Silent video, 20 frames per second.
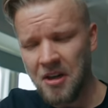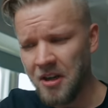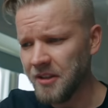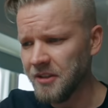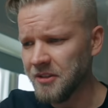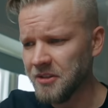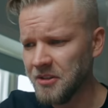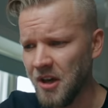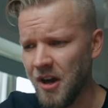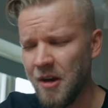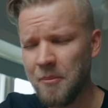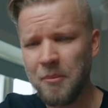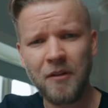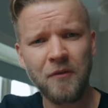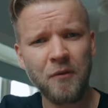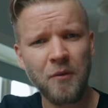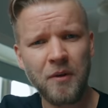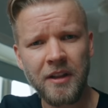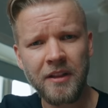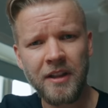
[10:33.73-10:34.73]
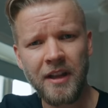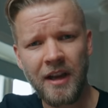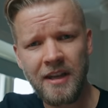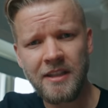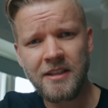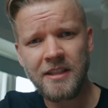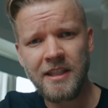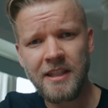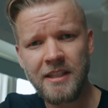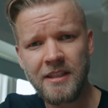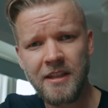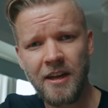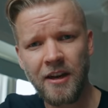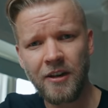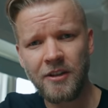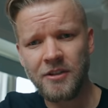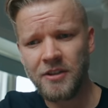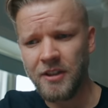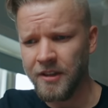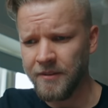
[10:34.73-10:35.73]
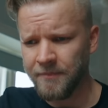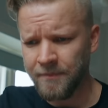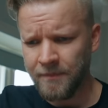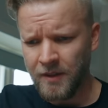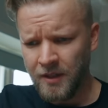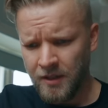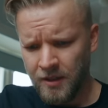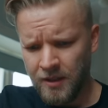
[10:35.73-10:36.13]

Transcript: on top of one of the icy stairs, and